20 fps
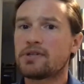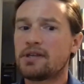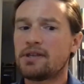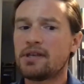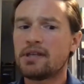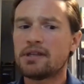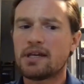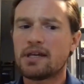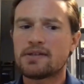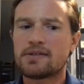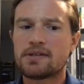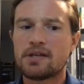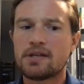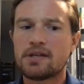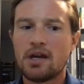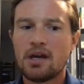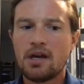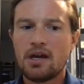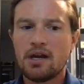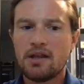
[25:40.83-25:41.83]
I think that's
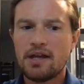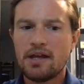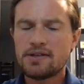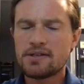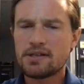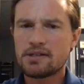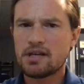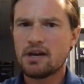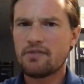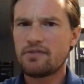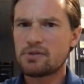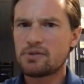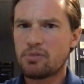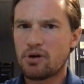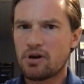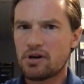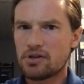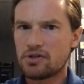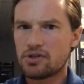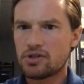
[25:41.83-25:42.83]
the toughest
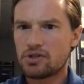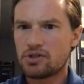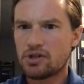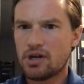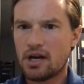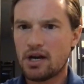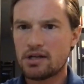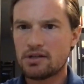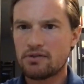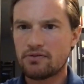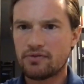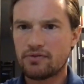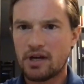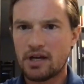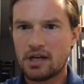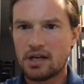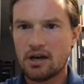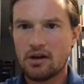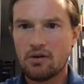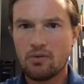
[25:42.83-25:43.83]
part, is just trying to
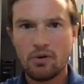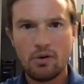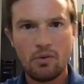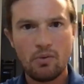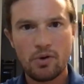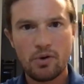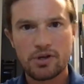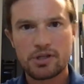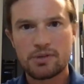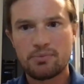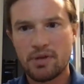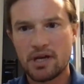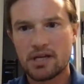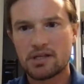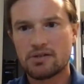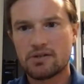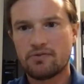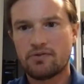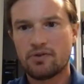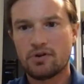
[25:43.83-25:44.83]
find out what works
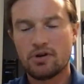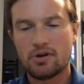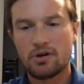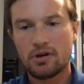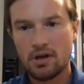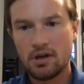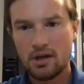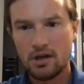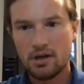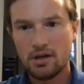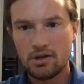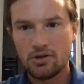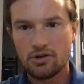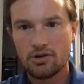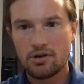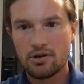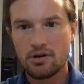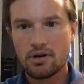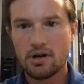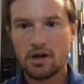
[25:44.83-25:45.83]
best for
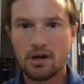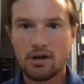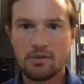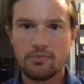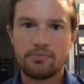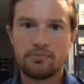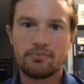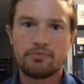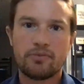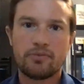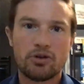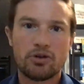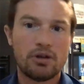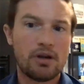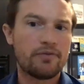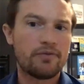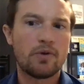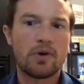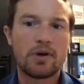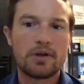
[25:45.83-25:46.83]
your
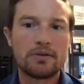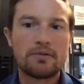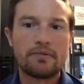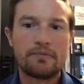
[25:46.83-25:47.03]
loved one.